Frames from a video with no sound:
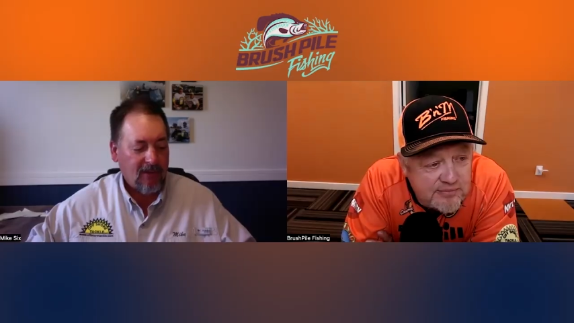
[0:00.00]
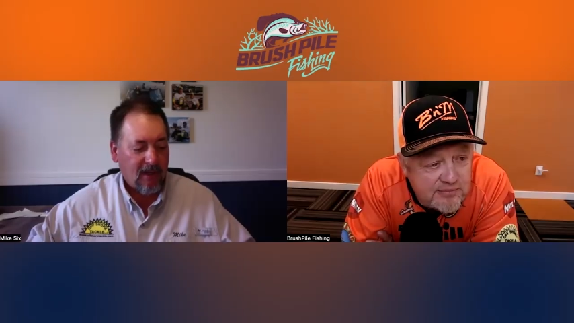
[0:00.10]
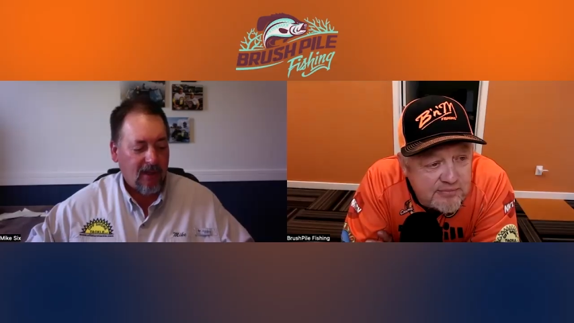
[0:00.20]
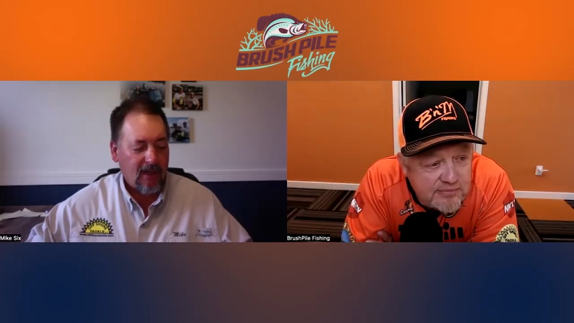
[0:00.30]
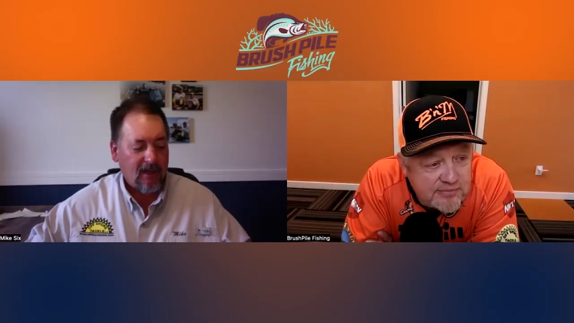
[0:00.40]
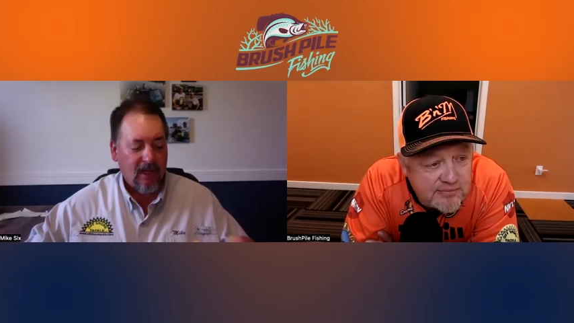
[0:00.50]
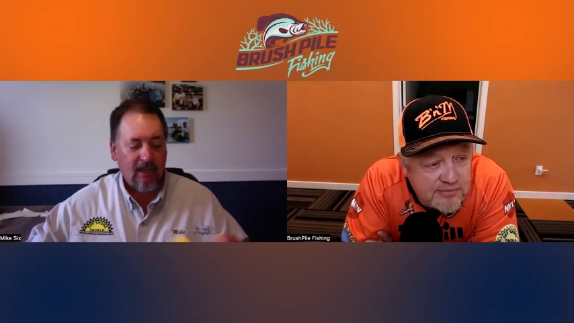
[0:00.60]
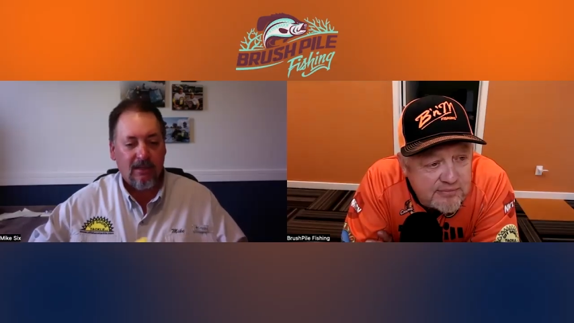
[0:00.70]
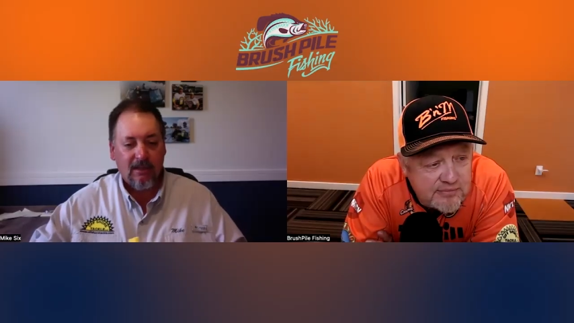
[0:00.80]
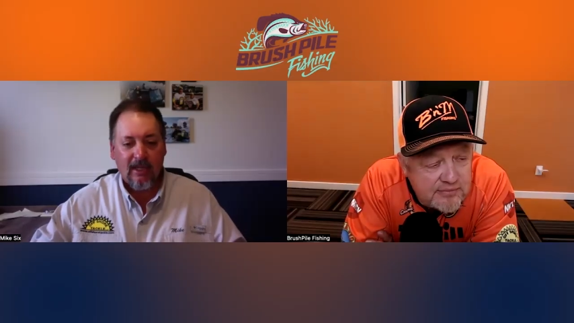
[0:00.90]
Speaker 1: you know, and the thing
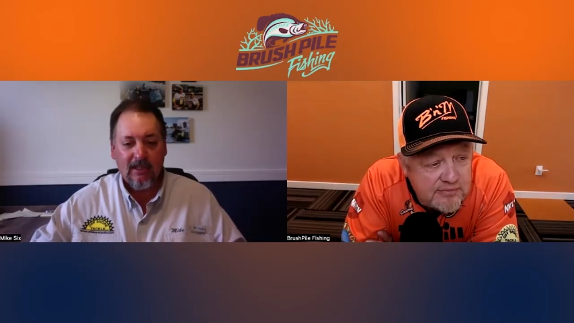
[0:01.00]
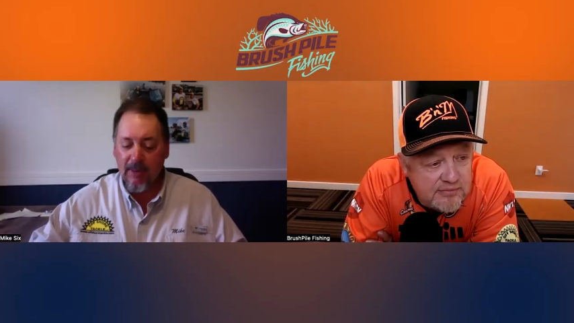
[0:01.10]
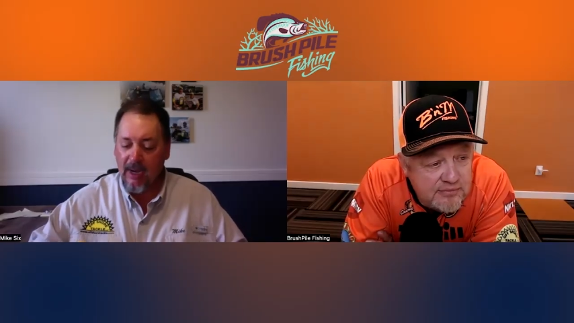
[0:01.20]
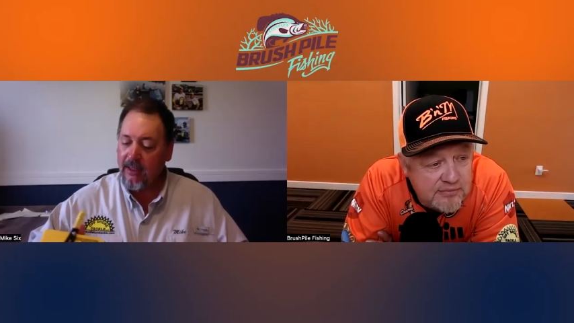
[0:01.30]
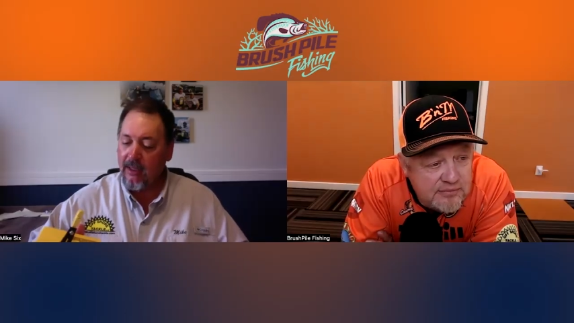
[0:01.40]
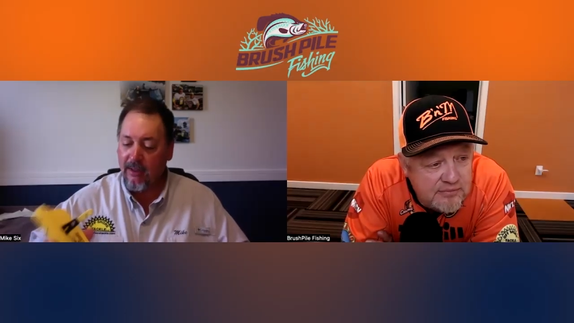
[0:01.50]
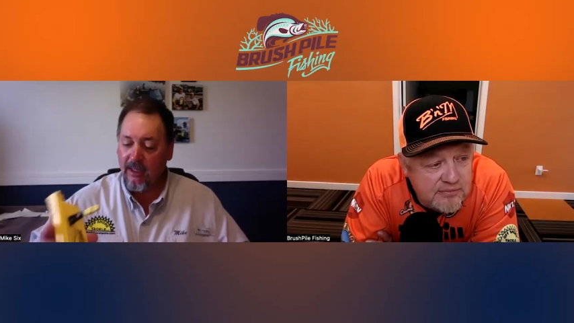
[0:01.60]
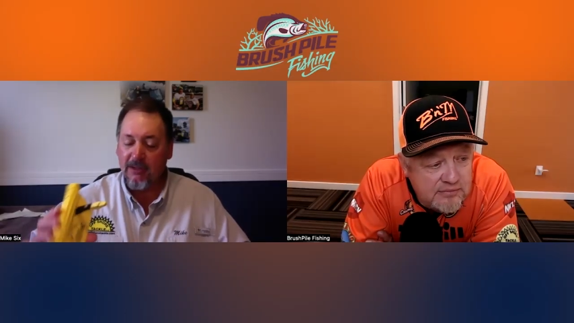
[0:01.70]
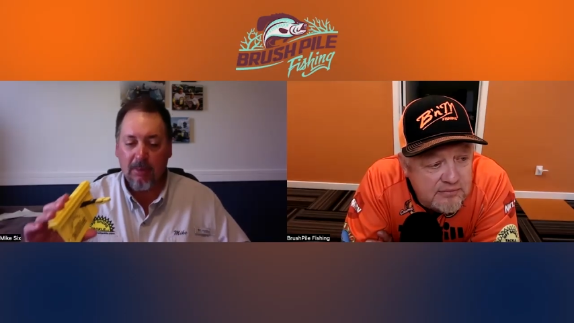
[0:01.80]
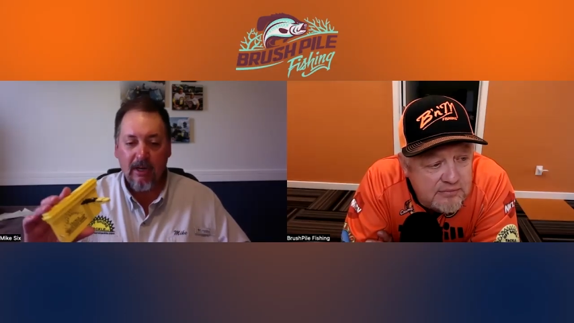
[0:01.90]
that's nice about you know
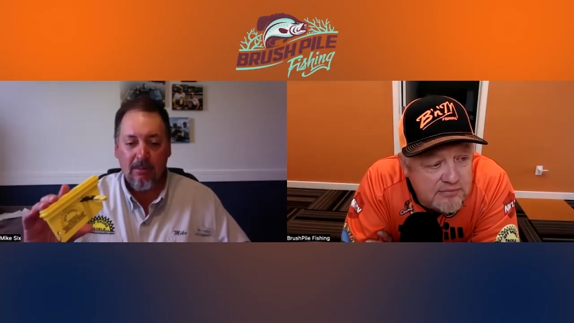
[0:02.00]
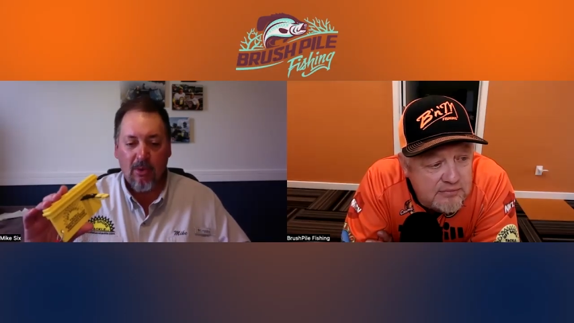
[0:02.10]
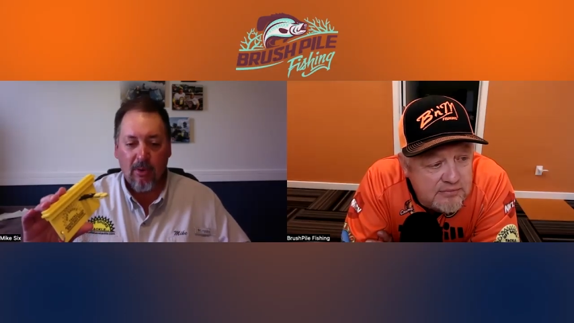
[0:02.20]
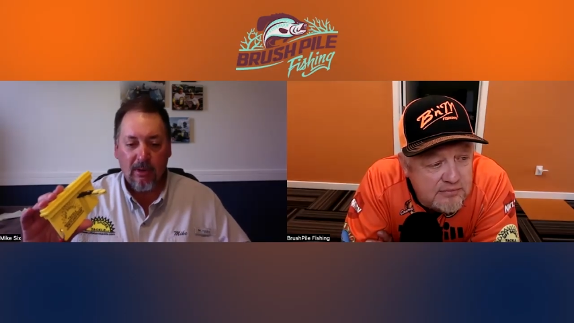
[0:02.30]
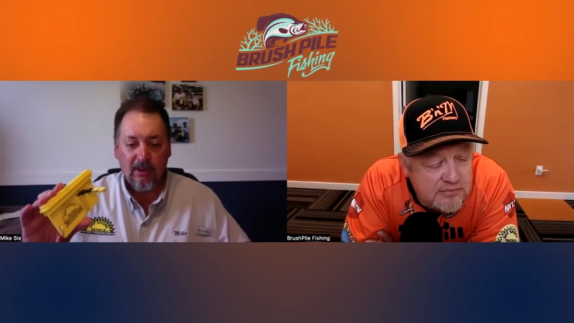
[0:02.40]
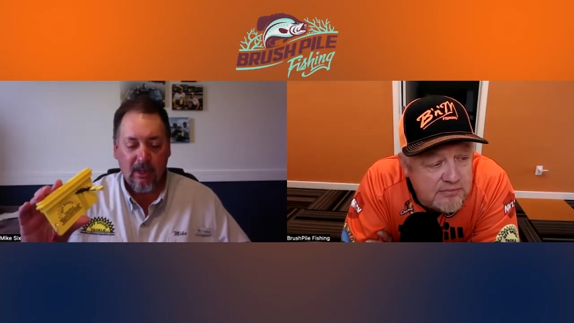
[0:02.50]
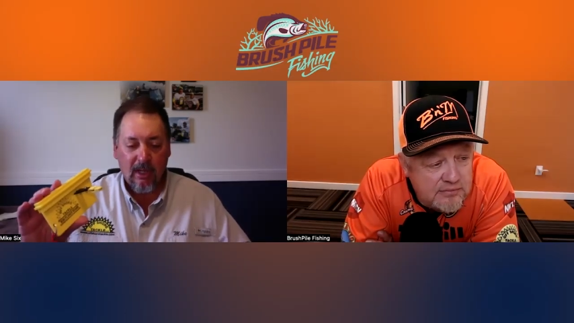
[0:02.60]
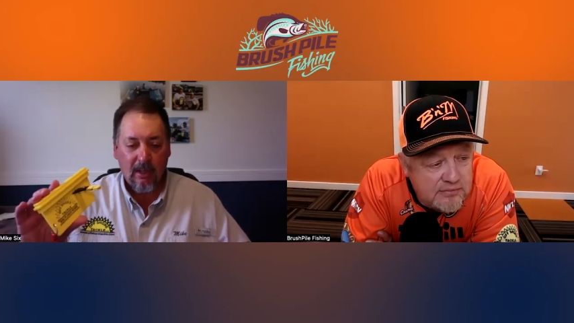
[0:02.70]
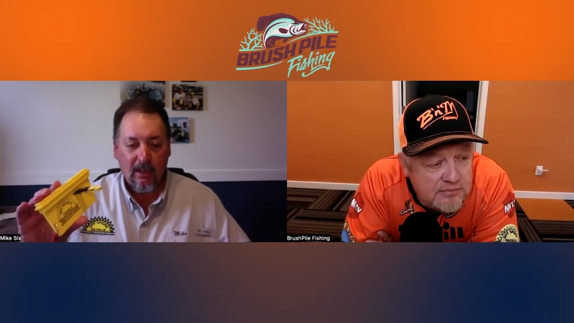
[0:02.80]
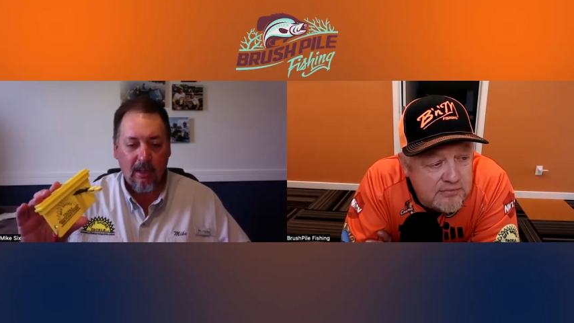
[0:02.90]
these planer boards,
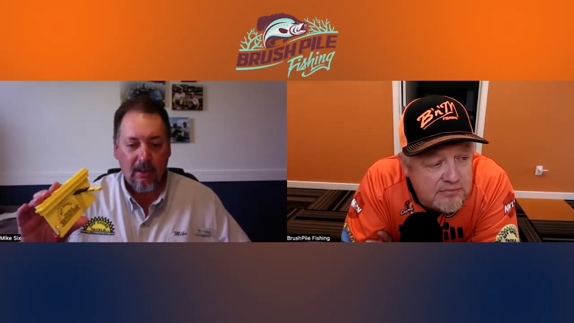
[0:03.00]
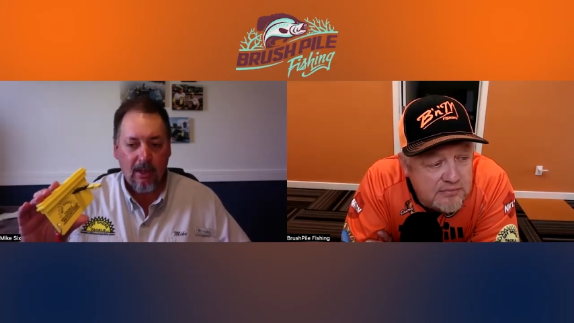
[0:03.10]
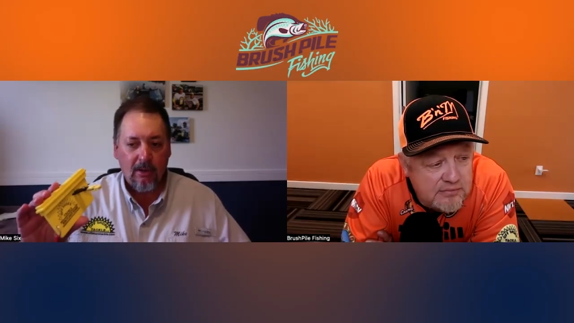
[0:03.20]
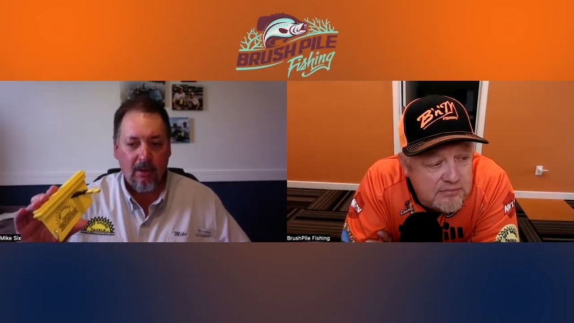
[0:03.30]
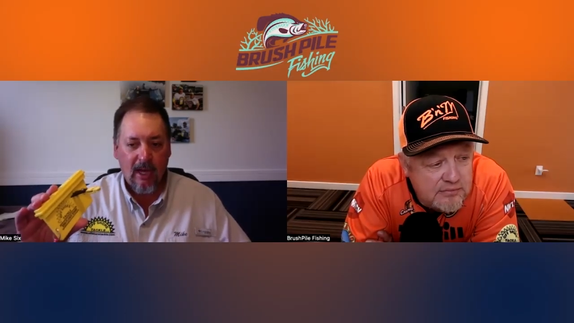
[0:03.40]
you don't